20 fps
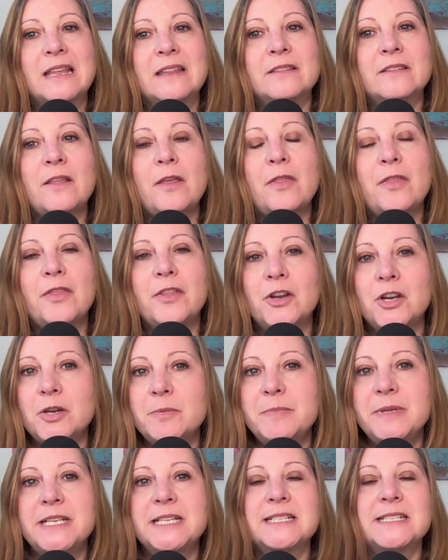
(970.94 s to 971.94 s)
The
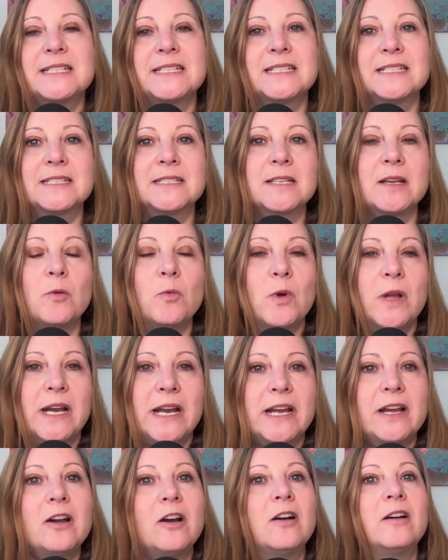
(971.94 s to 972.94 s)
third piece is what
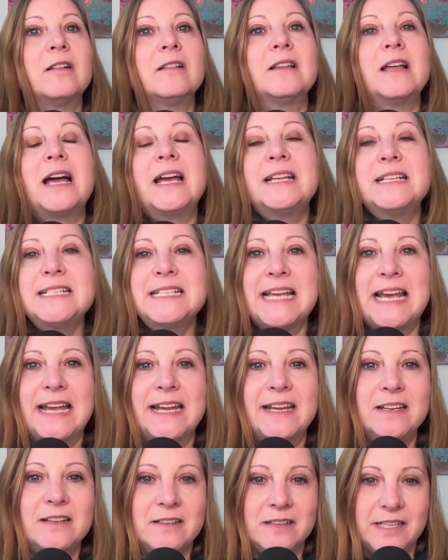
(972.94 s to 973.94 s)
I call
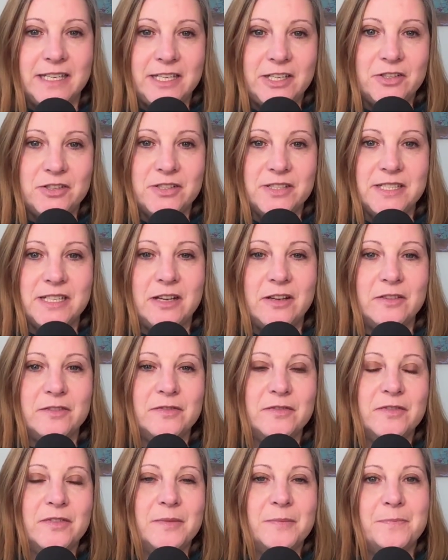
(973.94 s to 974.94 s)
untangling
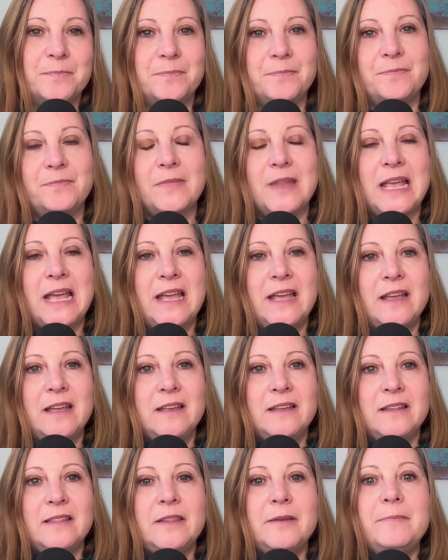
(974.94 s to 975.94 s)
yourself.
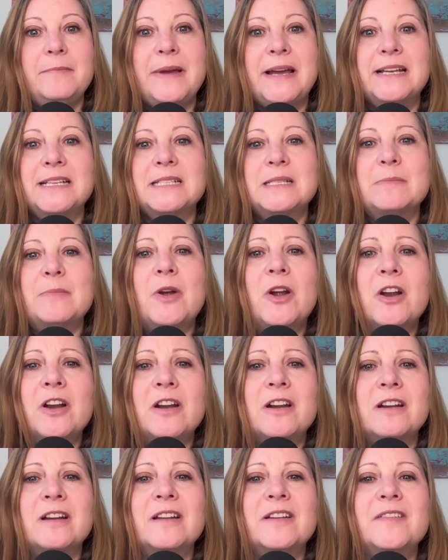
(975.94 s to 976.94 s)
The best
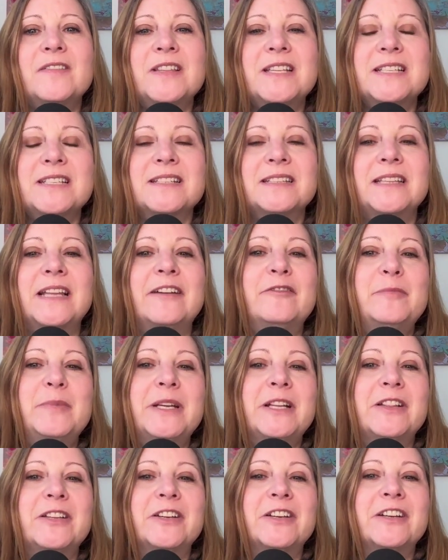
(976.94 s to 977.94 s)
part of this love
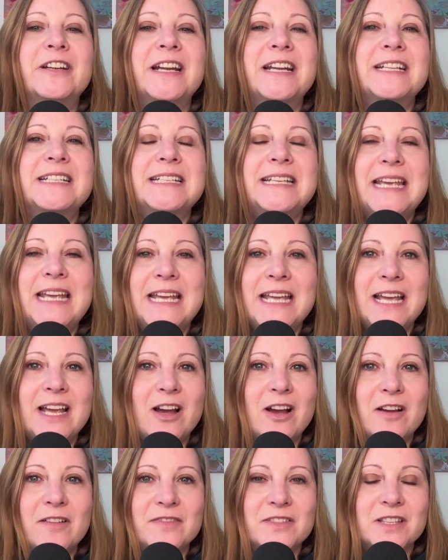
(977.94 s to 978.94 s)
pillar and taking
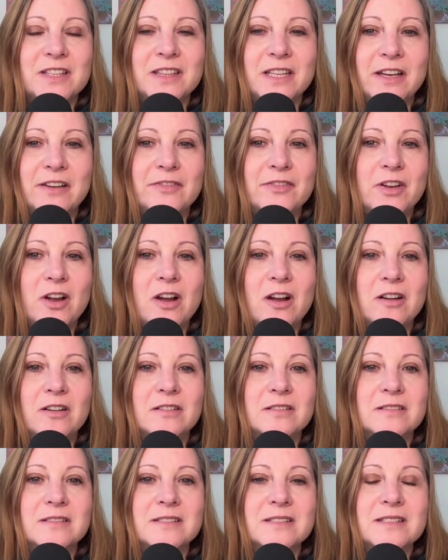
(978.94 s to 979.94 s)
off the love
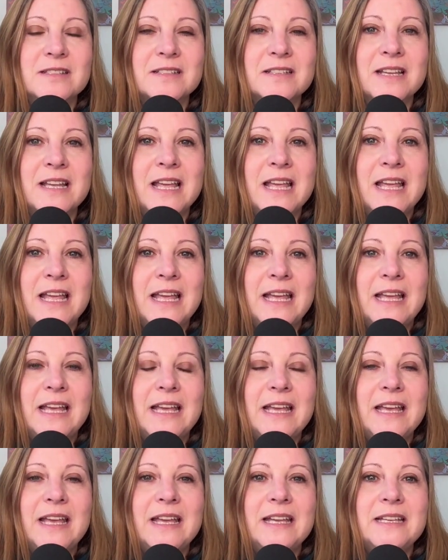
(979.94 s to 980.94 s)
goggles
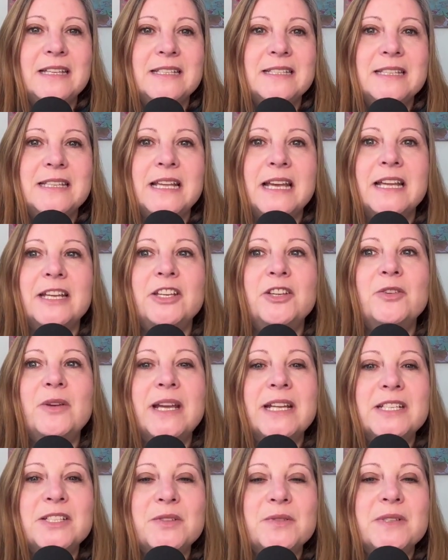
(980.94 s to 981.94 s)
is that you
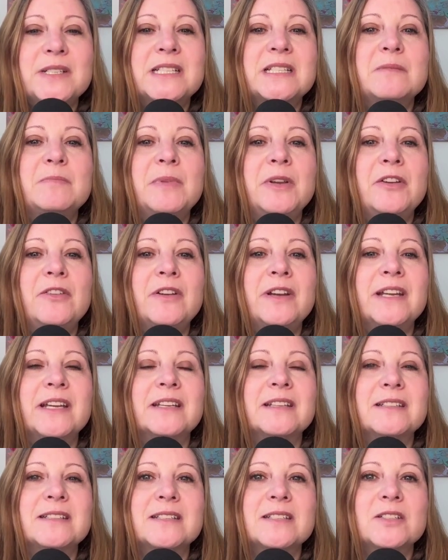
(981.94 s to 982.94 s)
get to
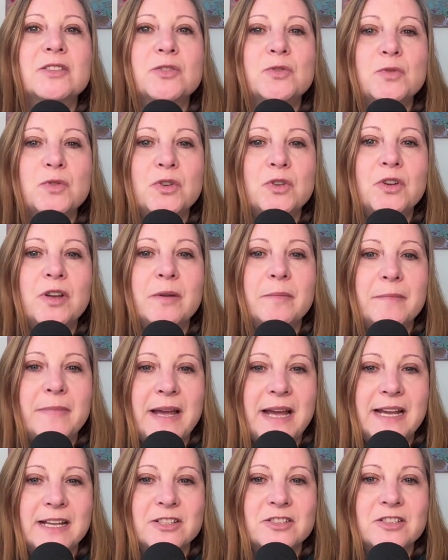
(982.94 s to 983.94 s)
experience true
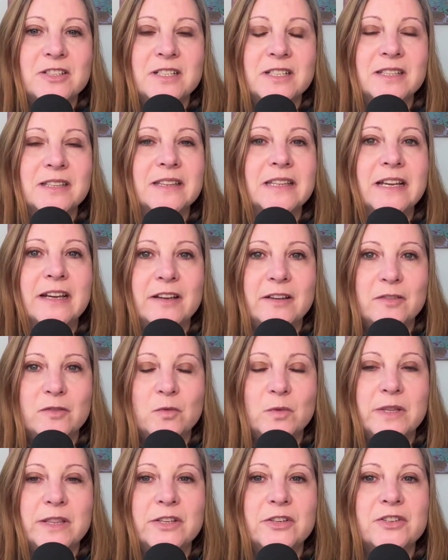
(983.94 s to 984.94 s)
compassionate love
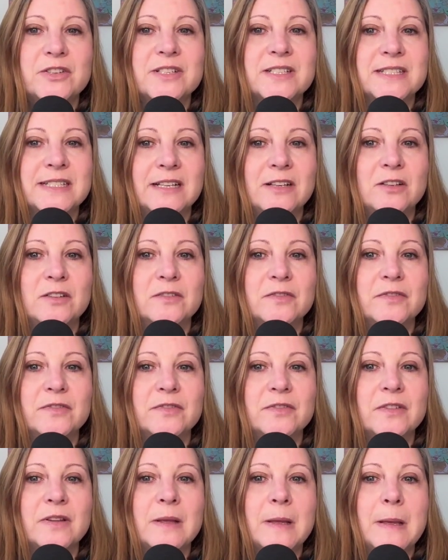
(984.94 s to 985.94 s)
with yourself